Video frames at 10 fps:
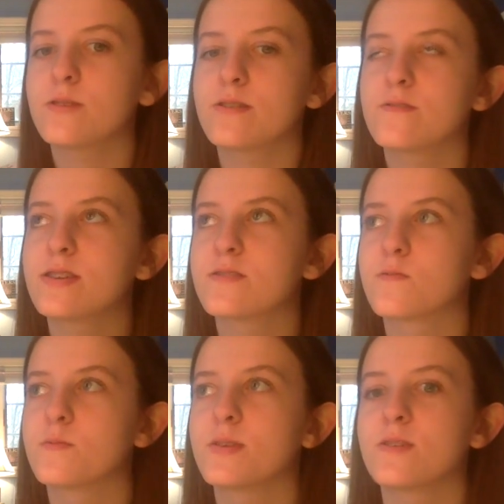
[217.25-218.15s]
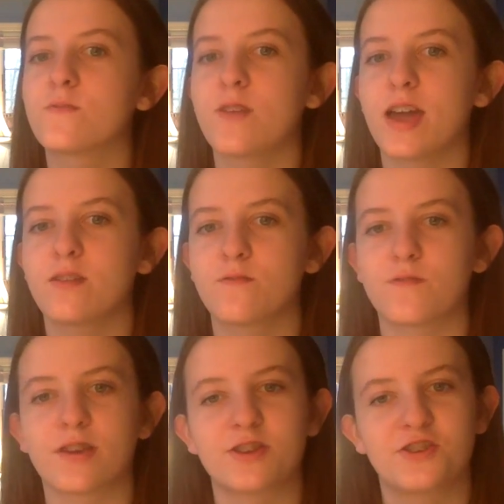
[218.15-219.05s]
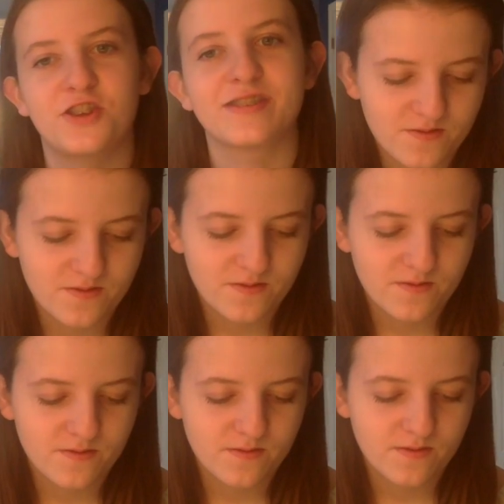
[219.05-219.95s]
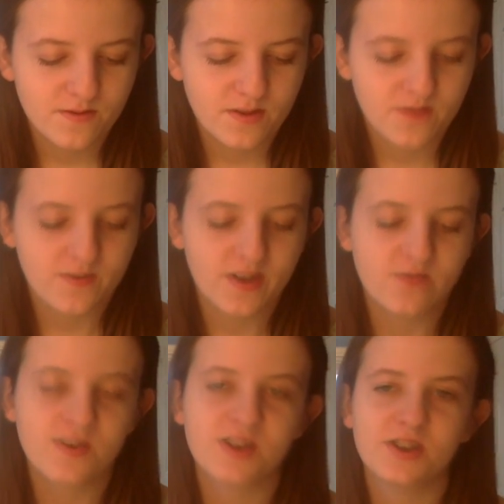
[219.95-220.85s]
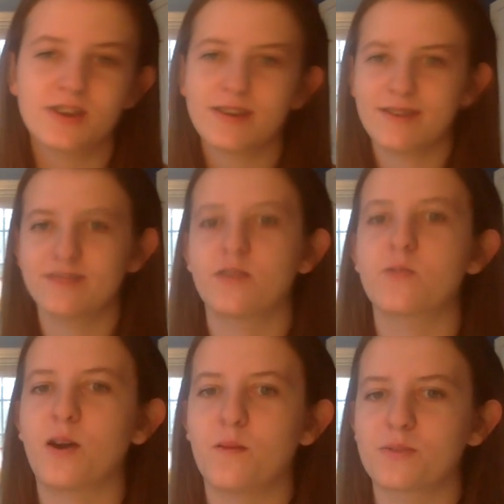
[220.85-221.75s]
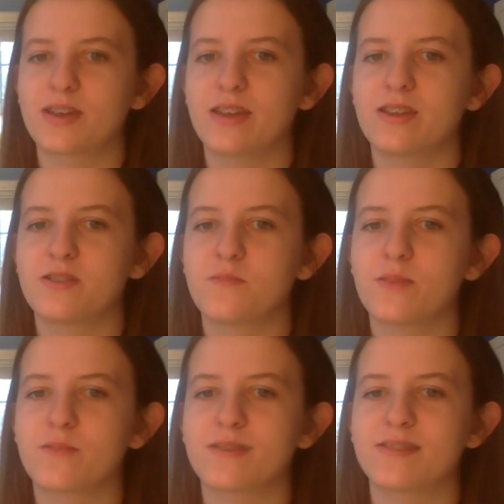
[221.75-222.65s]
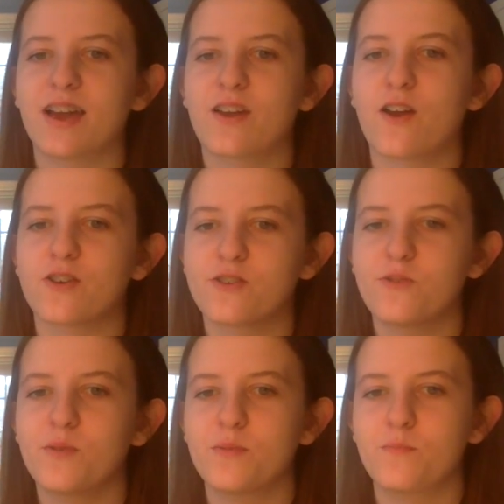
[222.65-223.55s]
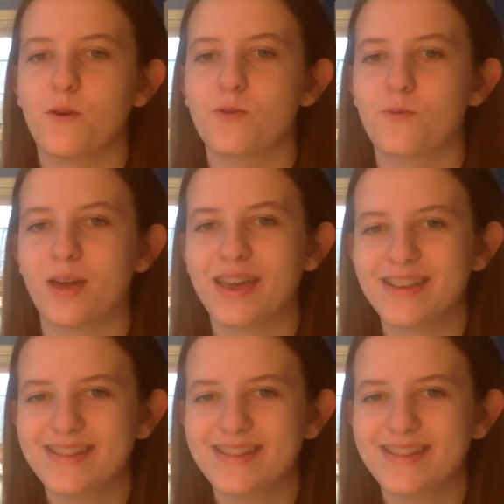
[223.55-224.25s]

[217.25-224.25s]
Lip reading: one of these would be fan fiction. Fan fiction is so complicated to me because I argue it both